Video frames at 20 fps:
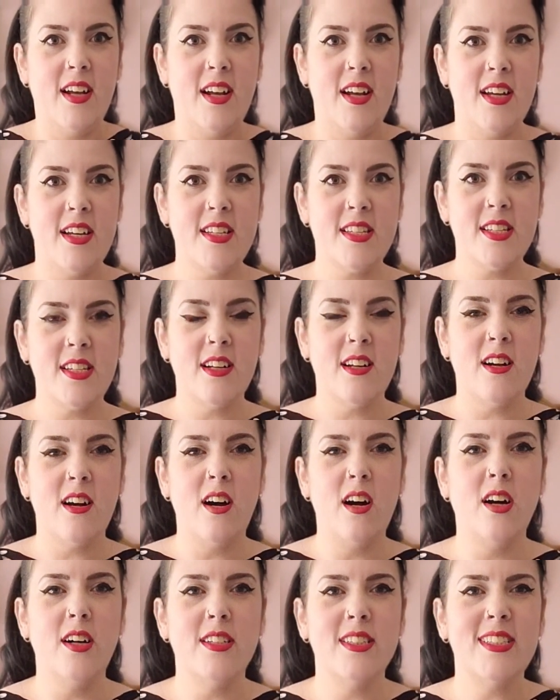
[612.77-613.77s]
it's good.
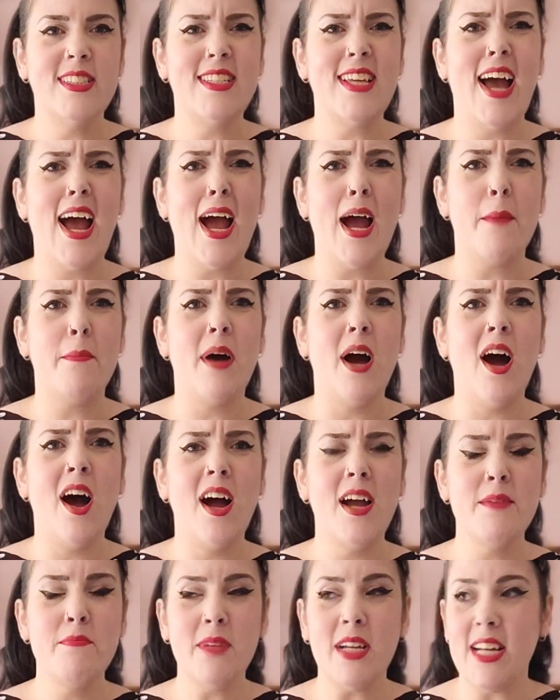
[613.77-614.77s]
Oh, damn,
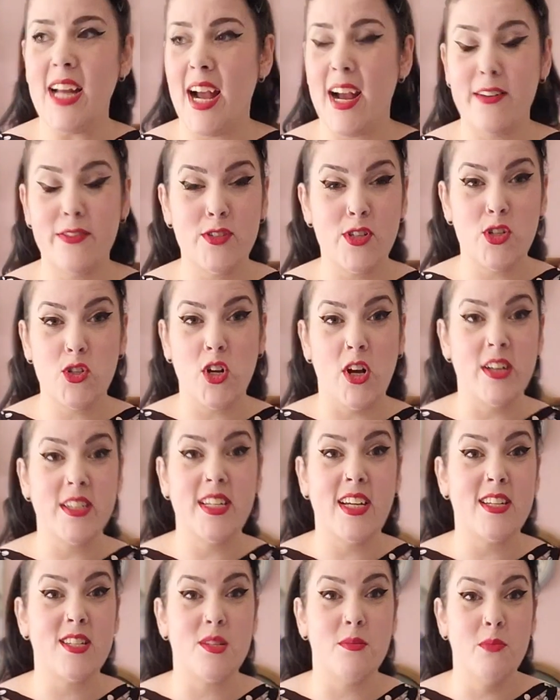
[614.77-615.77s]
I'm going to have to try and
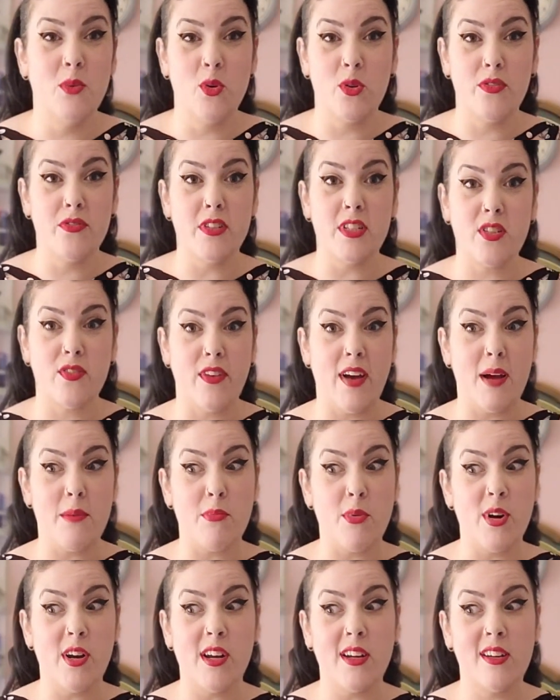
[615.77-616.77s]
get some more of this
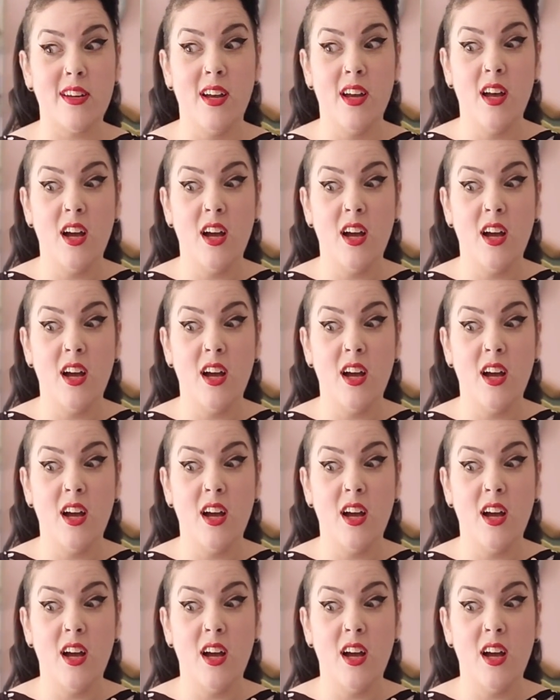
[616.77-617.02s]
fabric.